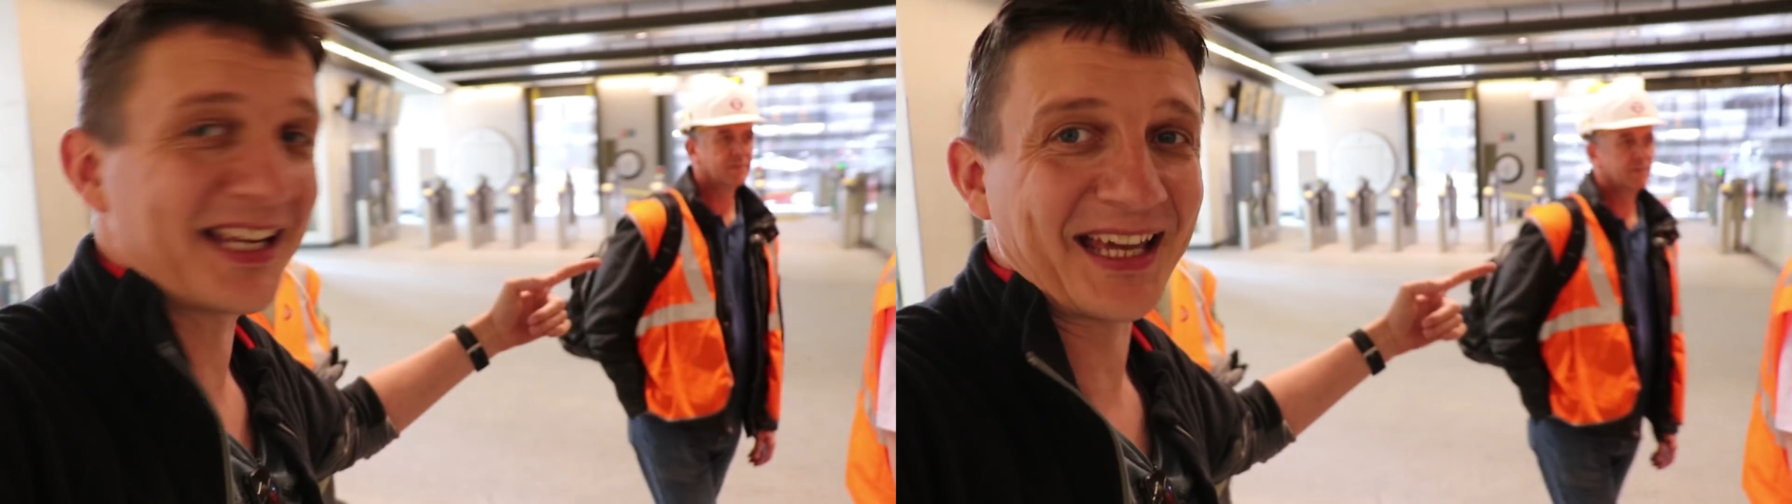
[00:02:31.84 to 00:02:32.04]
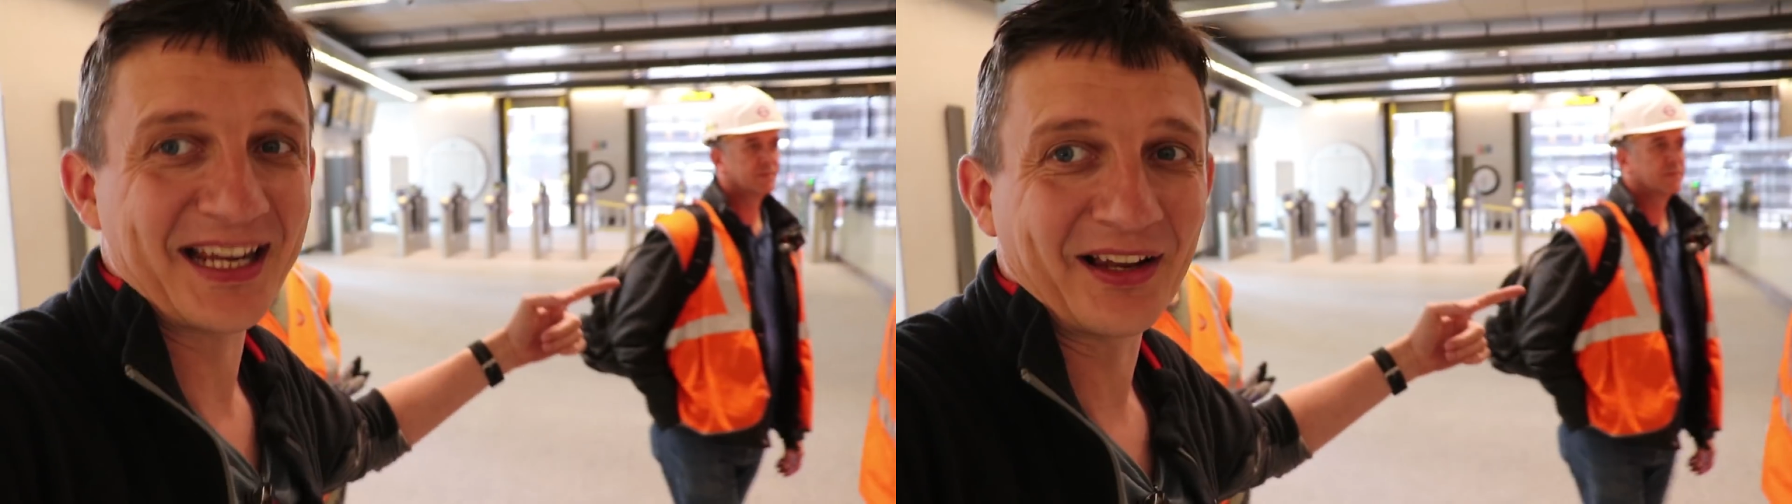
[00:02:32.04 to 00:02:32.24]
a
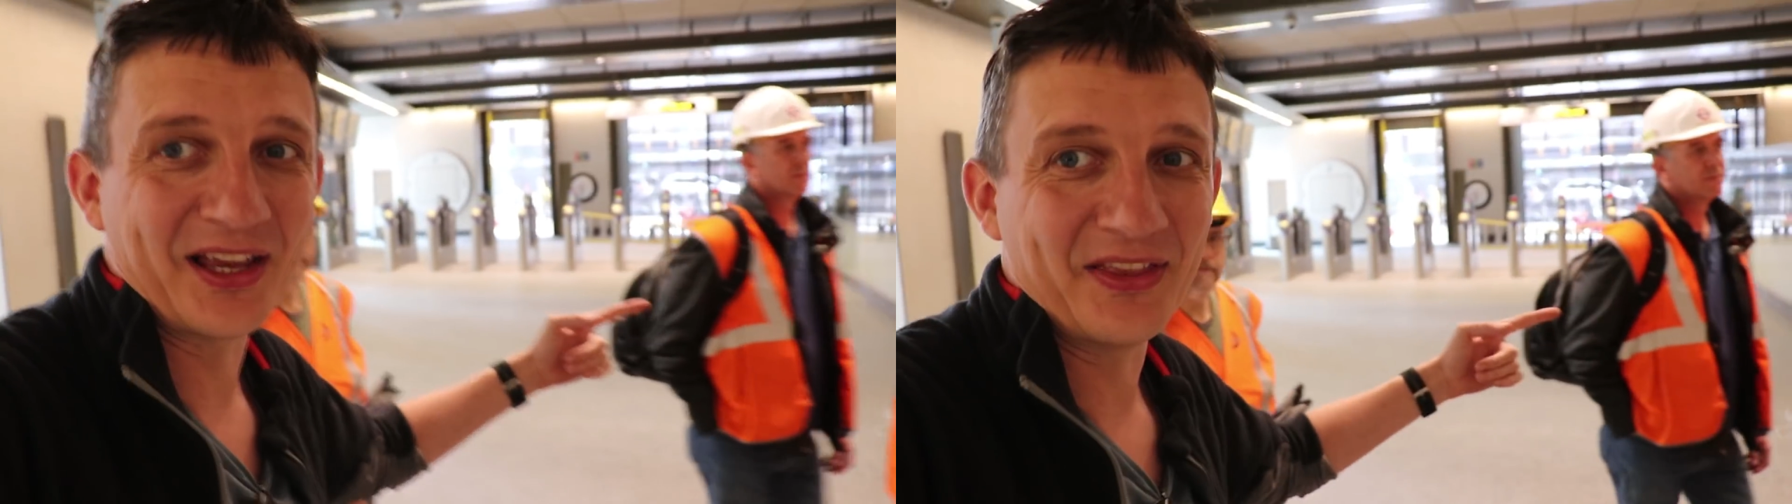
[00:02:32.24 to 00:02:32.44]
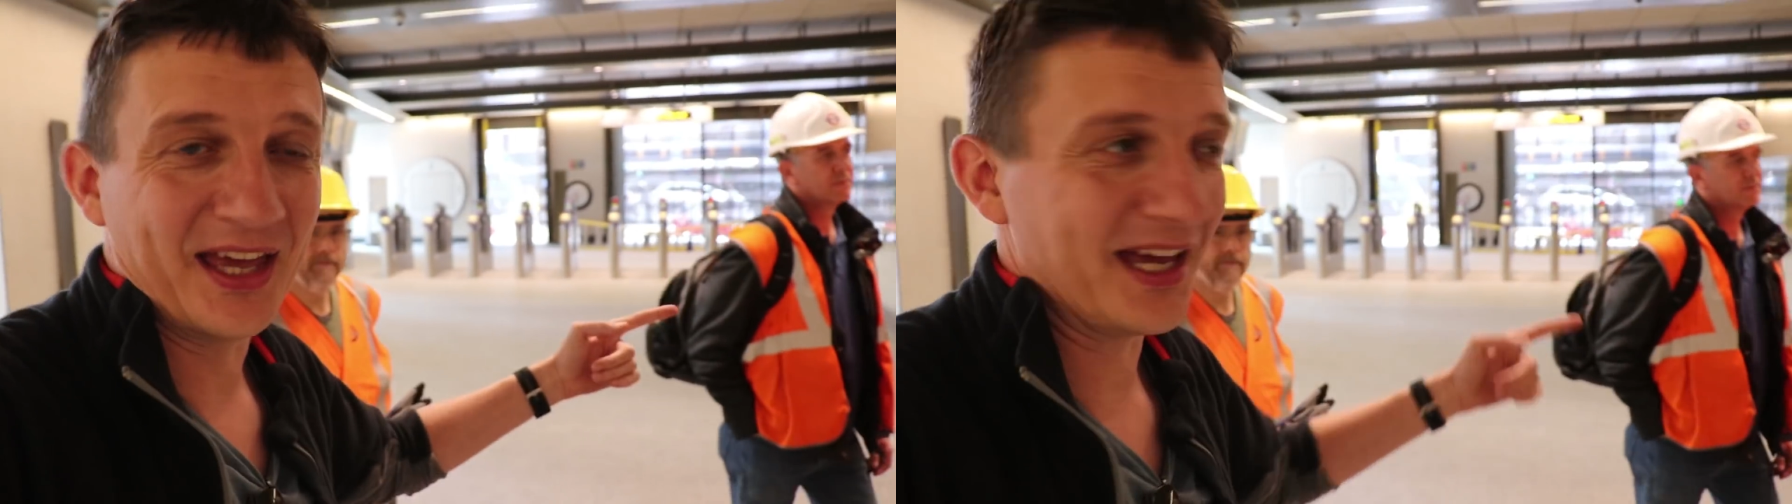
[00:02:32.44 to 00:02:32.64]
gate
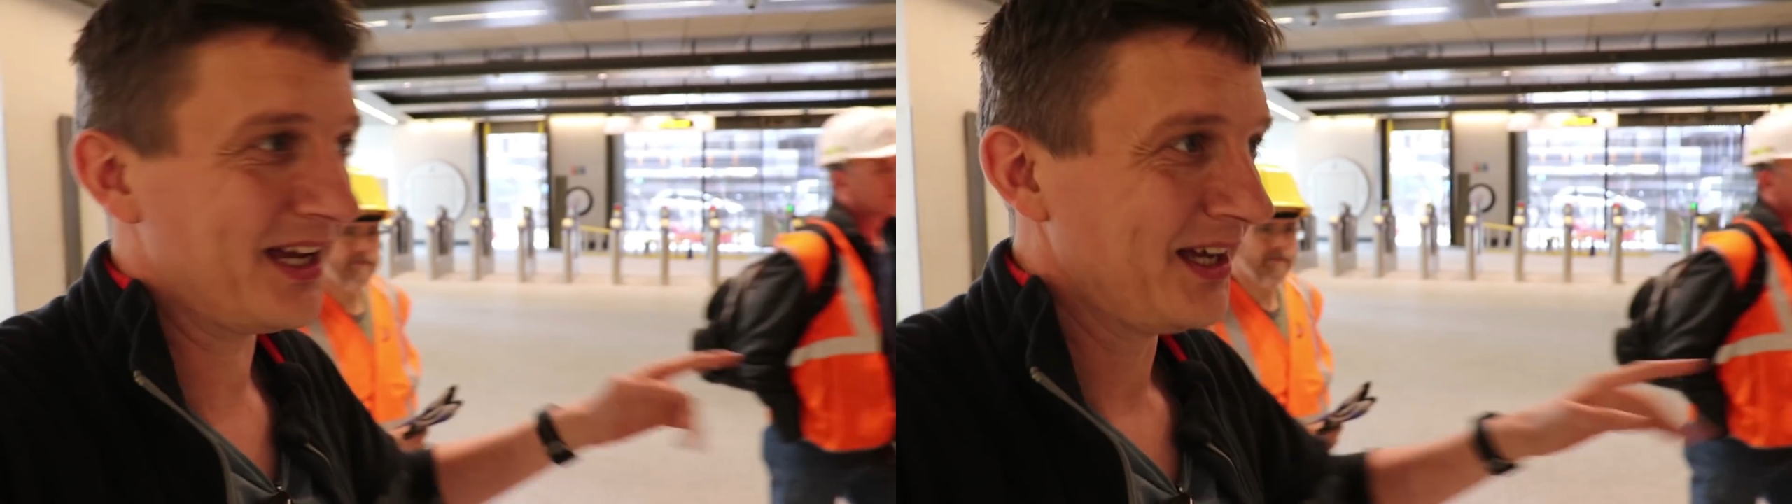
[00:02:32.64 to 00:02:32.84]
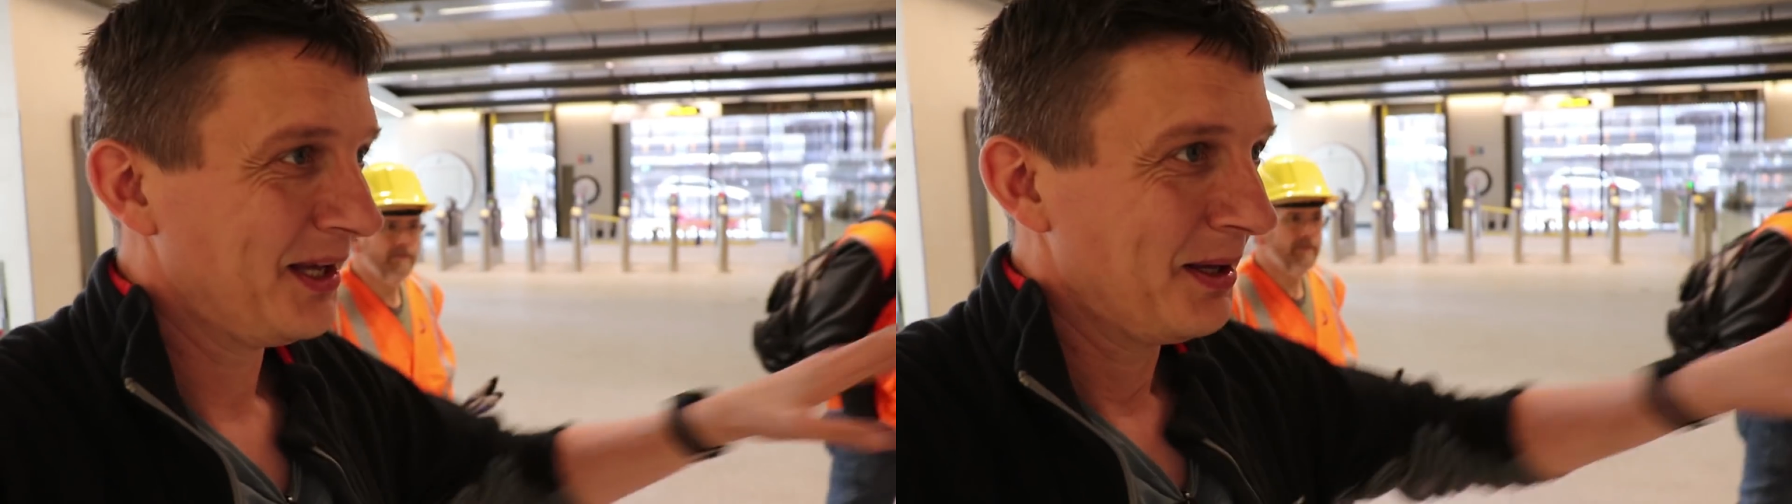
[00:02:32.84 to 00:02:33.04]
line there.
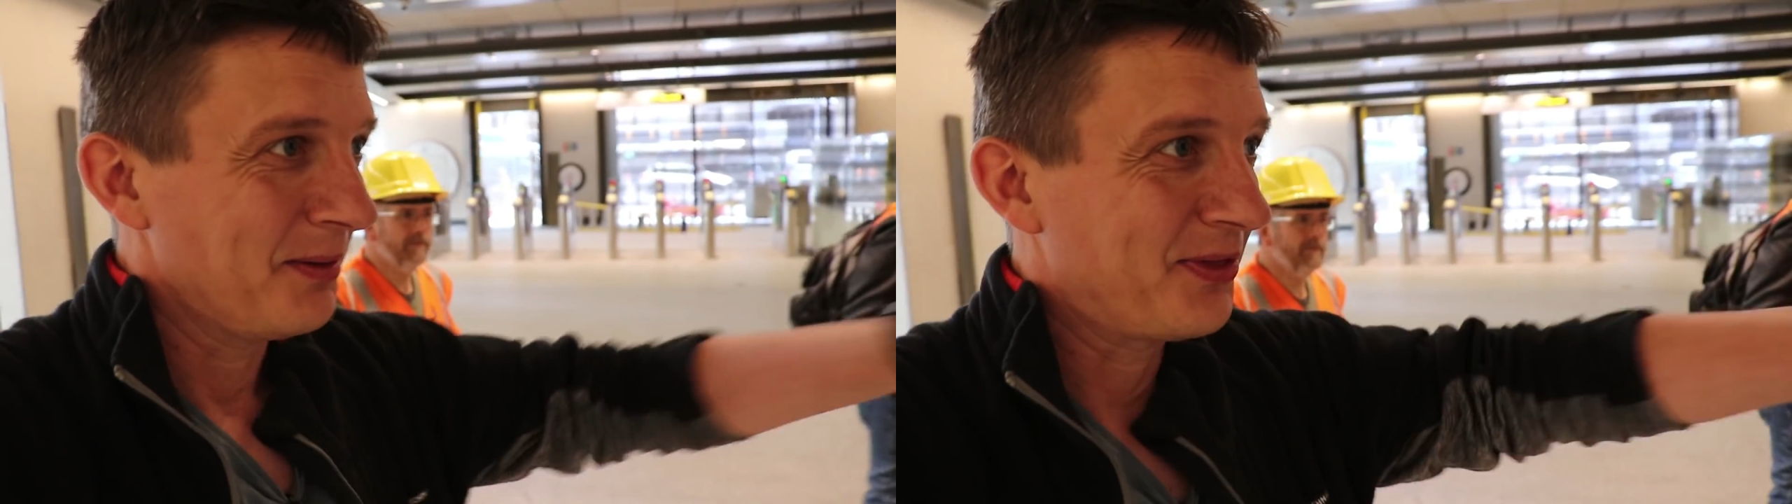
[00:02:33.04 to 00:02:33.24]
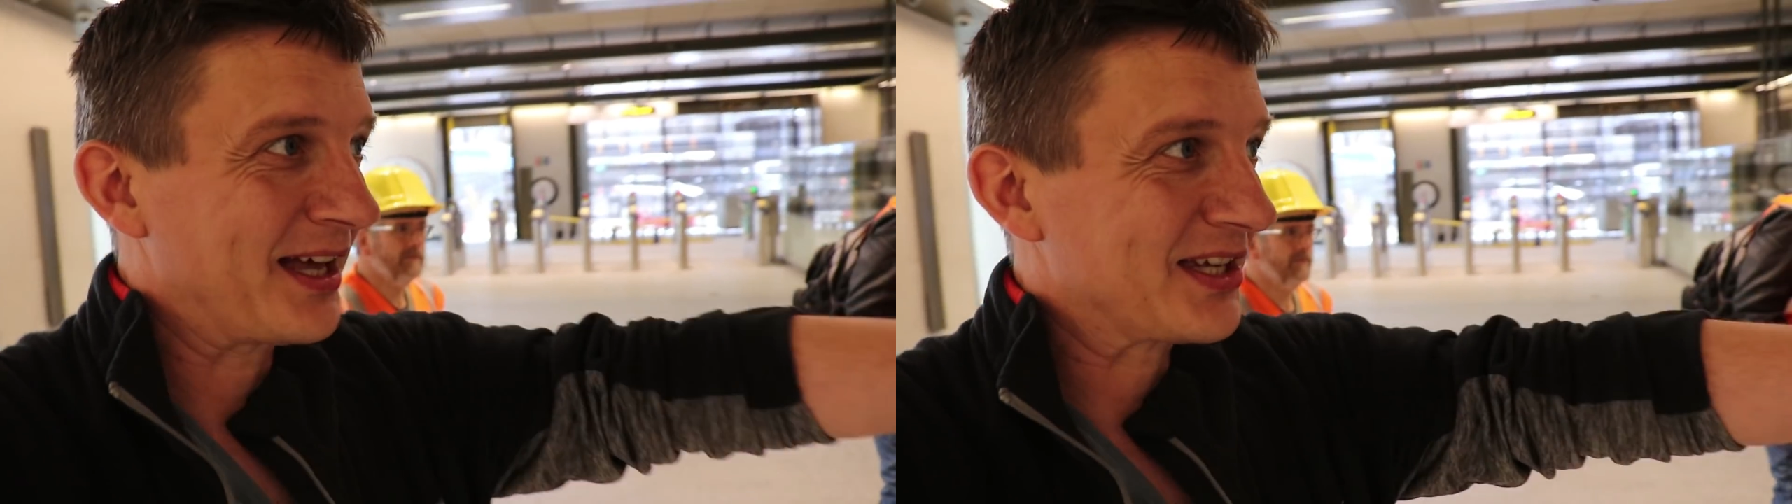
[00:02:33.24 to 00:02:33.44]

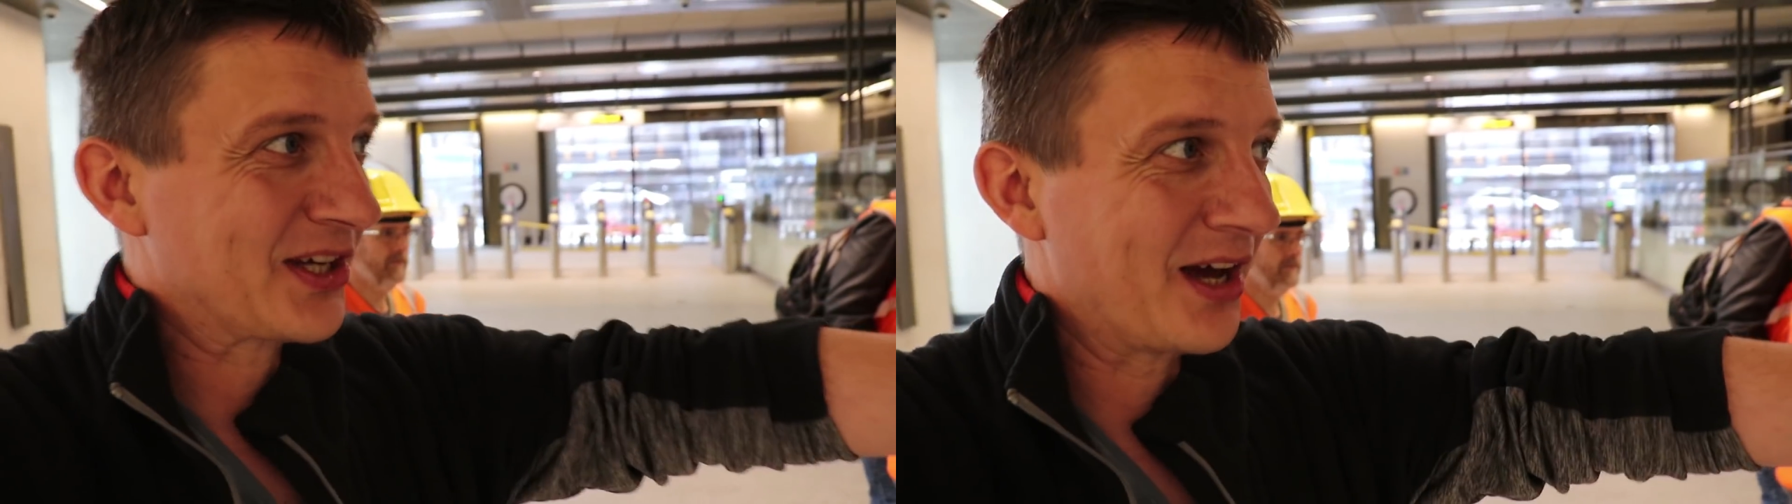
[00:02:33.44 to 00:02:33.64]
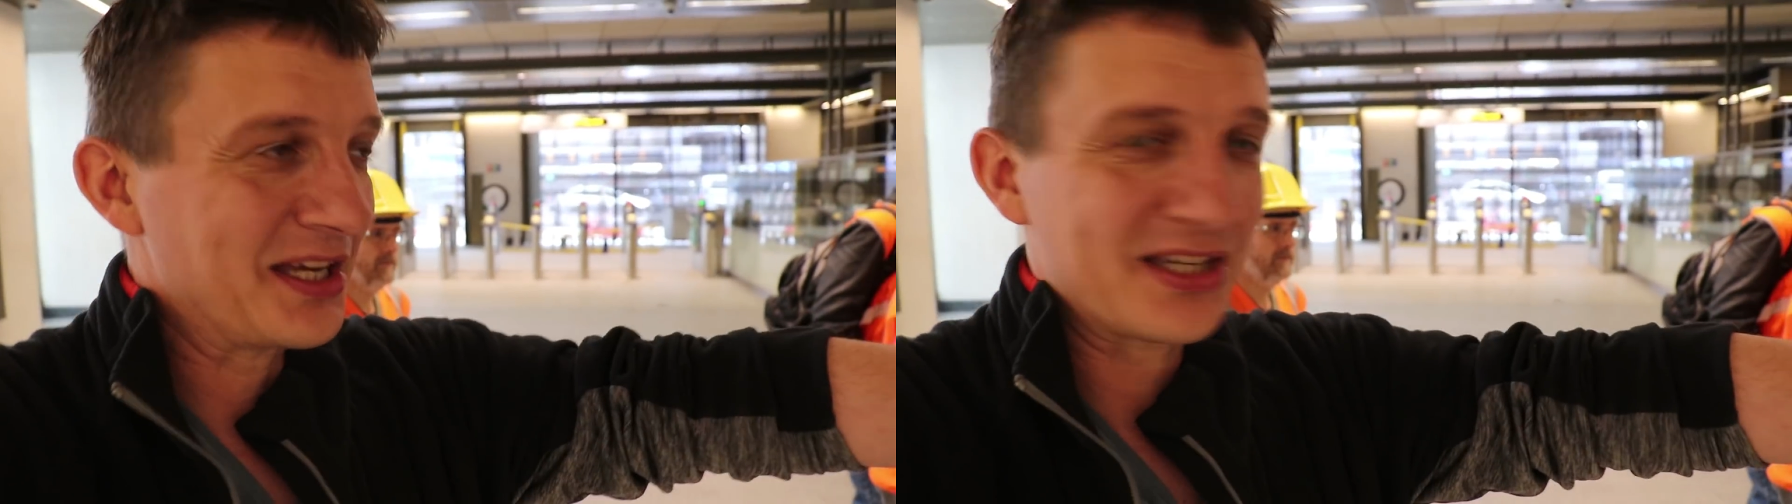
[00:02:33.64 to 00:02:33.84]
That side